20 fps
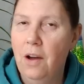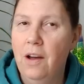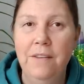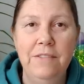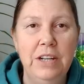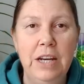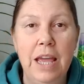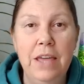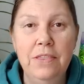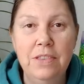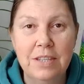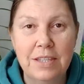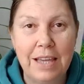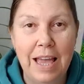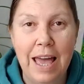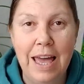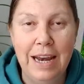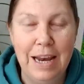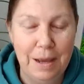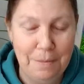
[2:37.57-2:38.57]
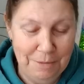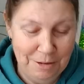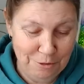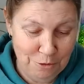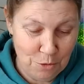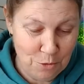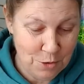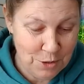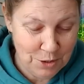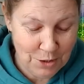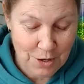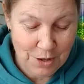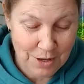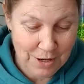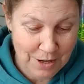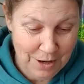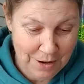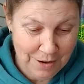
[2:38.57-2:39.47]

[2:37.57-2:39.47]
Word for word: I haven't had this card out before, so I